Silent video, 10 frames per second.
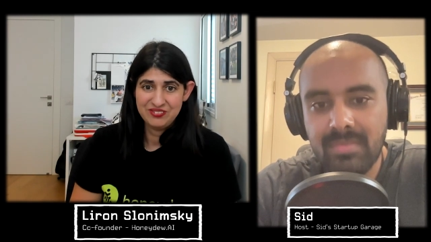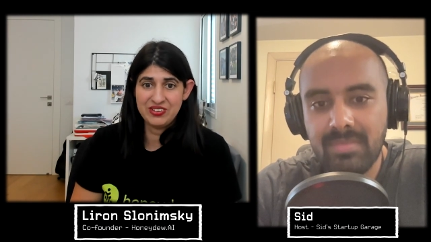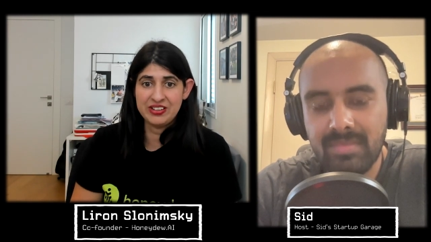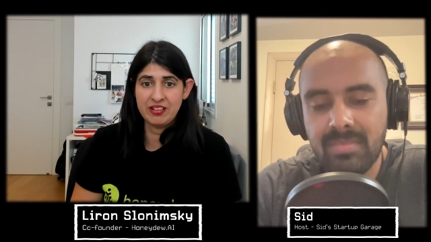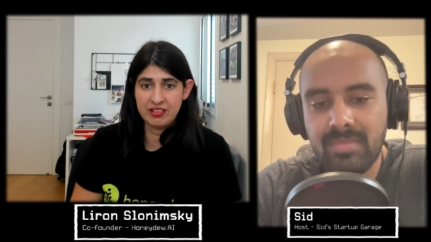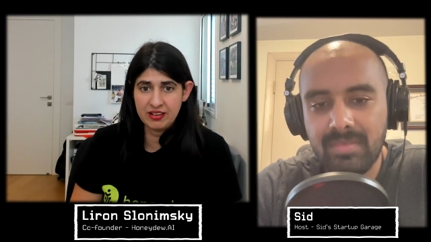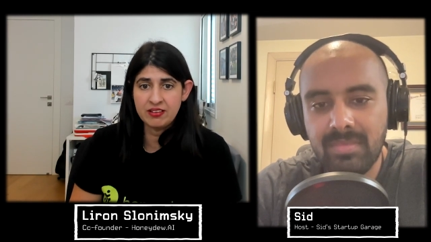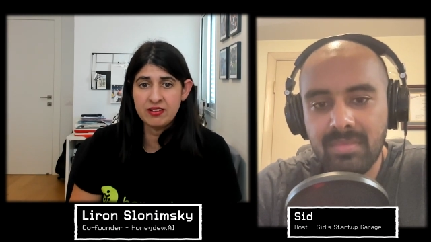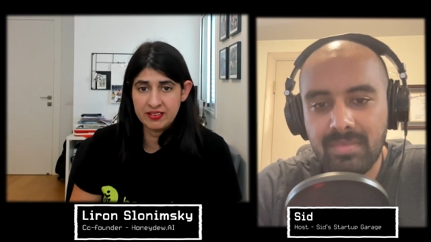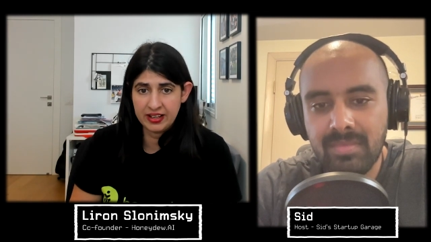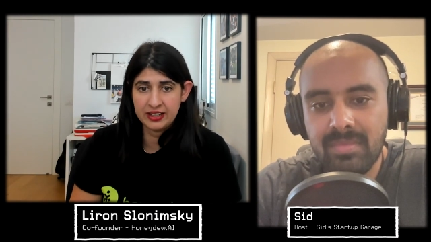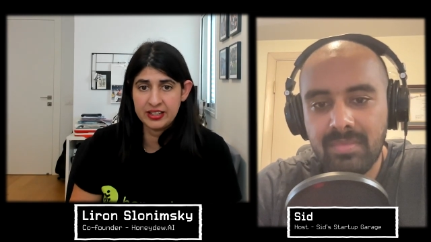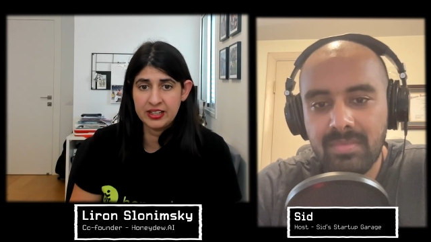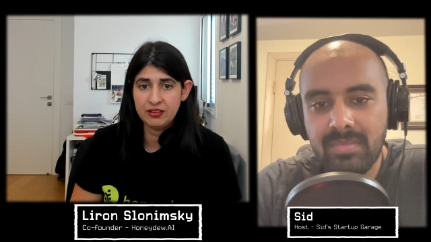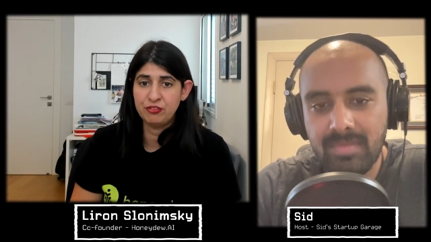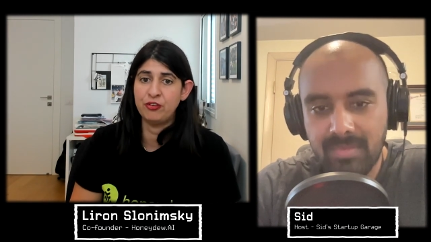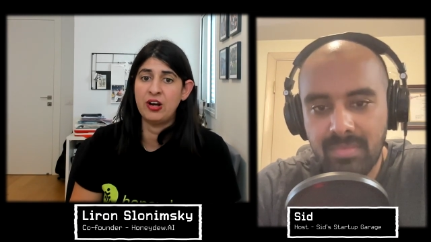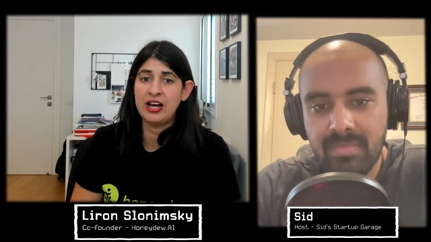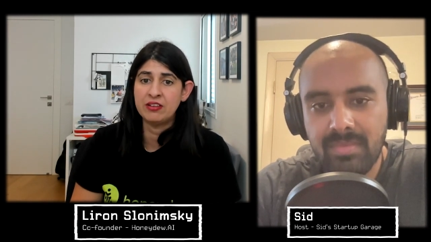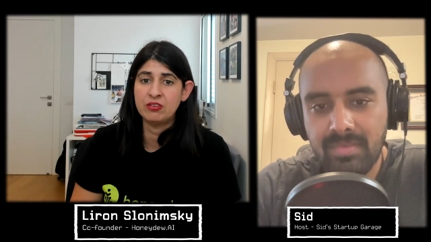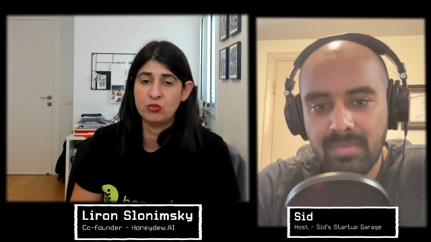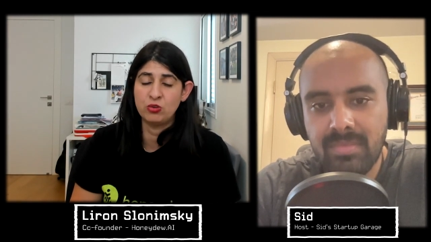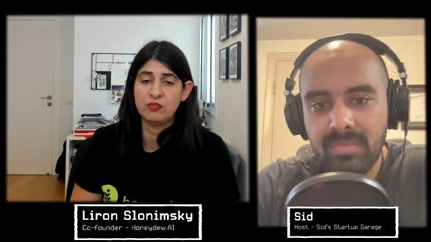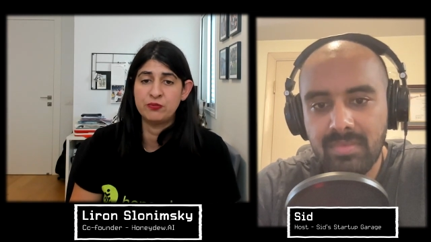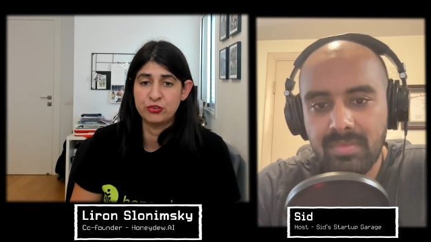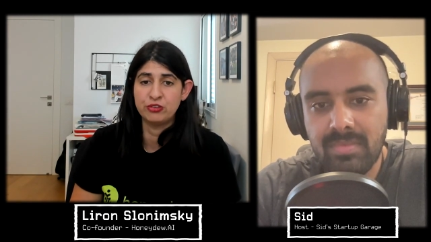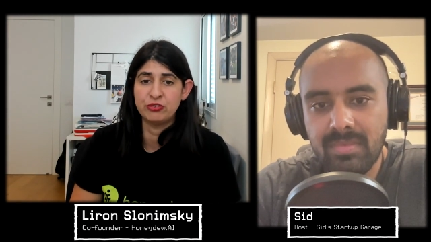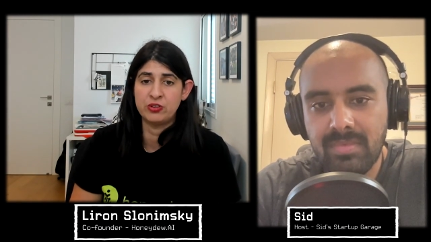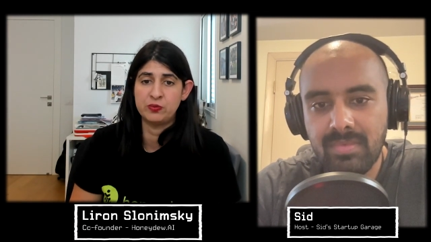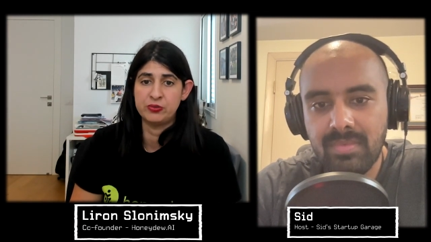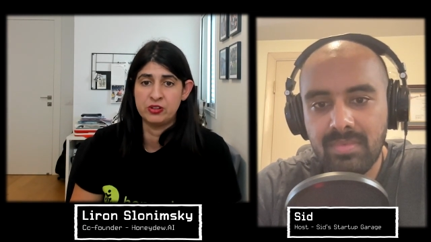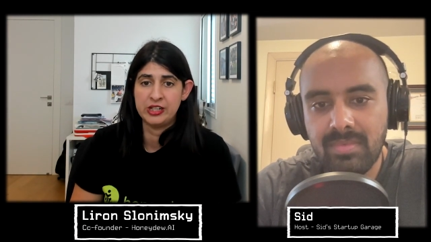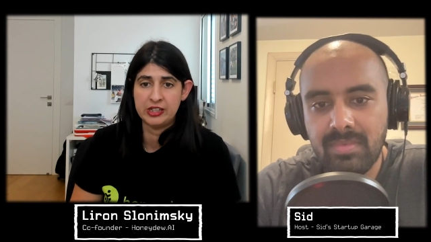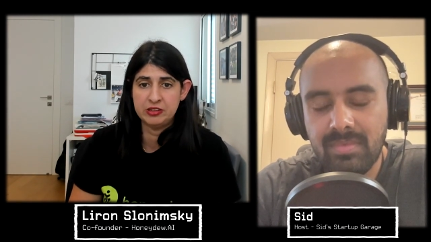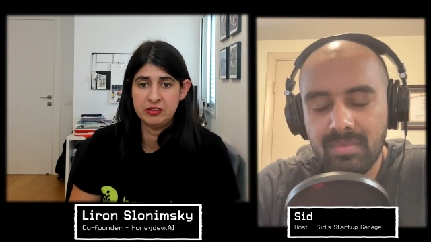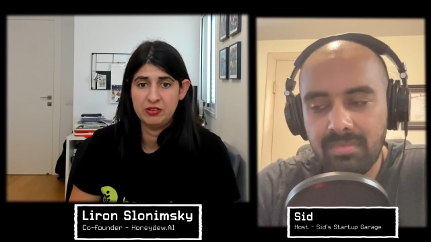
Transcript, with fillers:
Speaker 1: but it's necessary for us to improve our product.